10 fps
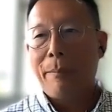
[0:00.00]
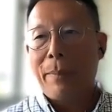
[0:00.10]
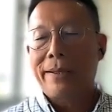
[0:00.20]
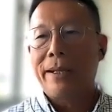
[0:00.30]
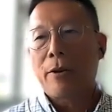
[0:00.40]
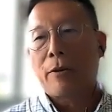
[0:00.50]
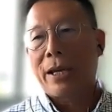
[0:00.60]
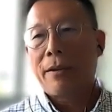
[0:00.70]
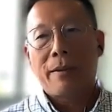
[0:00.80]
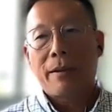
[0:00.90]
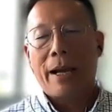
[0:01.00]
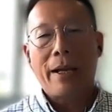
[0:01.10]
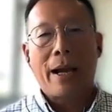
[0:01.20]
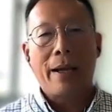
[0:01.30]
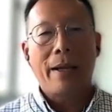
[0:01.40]
and basically he said okay
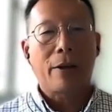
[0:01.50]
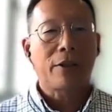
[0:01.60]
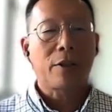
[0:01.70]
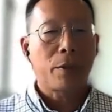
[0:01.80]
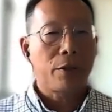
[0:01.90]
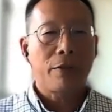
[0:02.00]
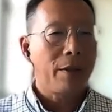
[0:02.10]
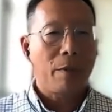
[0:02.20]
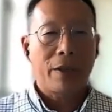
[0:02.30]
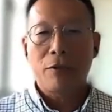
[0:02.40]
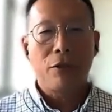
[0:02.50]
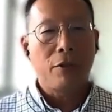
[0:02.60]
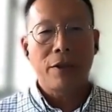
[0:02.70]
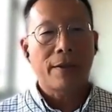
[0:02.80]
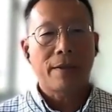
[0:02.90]
i i, I got this opportunity why don't
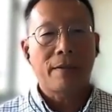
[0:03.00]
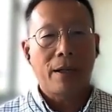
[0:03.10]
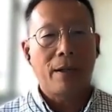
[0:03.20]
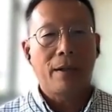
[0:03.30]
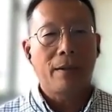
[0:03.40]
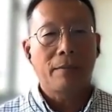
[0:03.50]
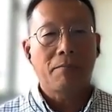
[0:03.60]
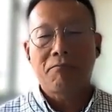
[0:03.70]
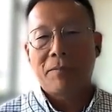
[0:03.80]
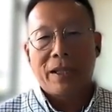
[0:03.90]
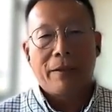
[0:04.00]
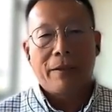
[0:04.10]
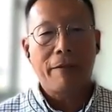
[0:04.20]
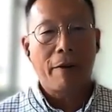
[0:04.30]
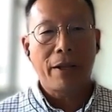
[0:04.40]
you just uh,
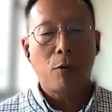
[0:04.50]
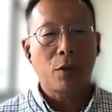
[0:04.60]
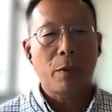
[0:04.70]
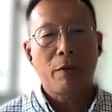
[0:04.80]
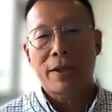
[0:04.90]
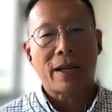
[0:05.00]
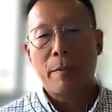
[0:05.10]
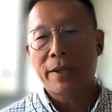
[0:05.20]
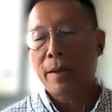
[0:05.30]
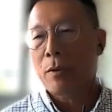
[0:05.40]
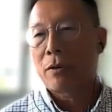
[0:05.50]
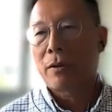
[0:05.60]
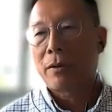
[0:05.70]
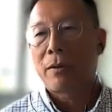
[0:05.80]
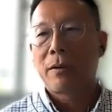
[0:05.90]
if, if everything goes well you just come to singapore
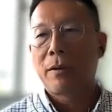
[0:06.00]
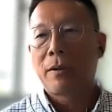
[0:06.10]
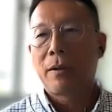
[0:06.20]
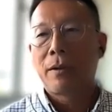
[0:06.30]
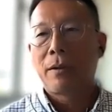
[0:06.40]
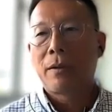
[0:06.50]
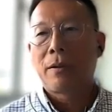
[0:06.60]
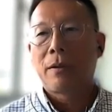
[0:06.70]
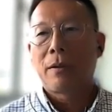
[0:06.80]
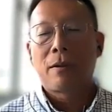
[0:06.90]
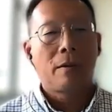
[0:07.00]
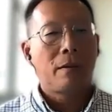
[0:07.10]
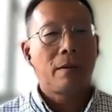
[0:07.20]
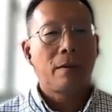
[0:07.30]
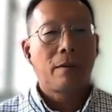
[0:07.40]
mm.
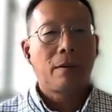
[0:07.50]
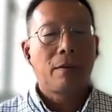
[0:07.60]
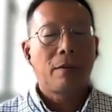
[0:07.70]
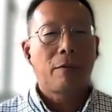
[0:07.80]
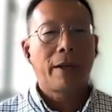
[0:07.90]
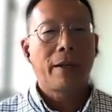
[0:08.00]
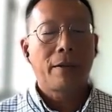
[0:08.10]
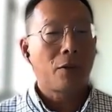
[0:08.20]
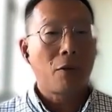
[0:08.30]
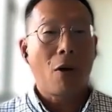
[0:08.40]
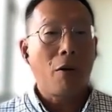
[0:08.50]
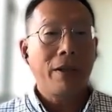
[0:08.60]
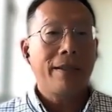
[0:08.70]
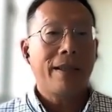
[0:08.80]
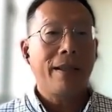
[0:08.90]
right so
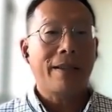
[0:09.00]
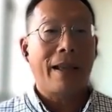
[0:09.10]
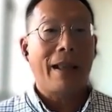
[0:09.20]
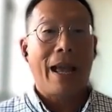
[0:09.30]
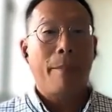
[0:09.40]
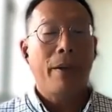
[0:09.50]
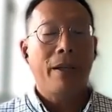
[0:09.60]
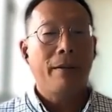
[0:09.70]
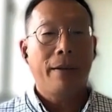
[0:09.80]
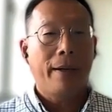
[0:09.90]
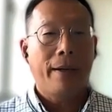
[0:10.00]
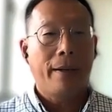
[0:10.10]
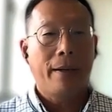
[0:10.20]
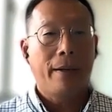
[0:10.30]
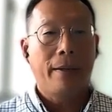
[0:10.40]
all these things can happen
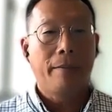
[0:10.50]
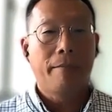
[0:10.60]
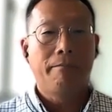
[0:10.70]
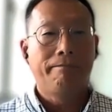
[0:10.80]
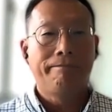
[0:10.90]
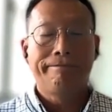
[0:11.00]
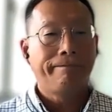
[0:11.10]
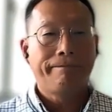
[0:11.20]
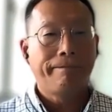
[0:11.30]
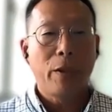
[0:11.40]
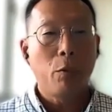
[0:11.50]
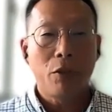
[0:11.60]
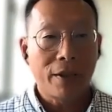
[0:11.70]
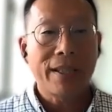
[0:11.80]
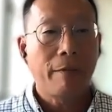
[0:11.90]
um, you
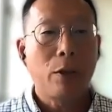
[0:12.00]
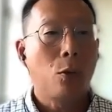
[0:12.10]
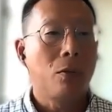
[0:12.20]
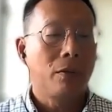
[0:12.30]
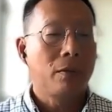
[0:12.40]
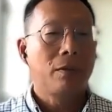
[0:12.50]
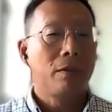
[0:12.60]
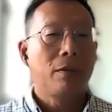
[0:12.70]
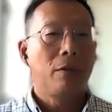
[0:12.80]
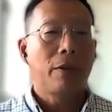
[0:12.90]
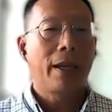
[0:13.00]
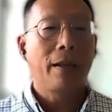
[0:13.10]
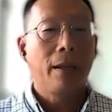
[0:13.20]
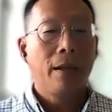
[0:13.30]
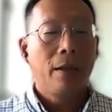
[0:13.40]
will just never know yeah
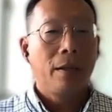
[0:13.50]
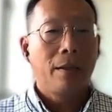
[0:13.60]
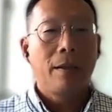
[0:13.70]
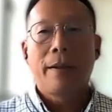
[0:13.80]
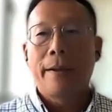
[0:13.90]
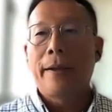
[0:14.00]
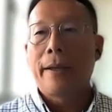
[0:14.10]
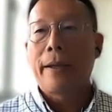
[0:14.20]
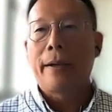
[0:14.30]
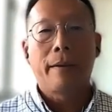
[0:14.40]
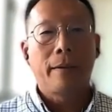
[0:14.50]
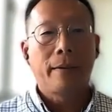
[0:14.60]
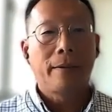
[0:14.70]
okay yeah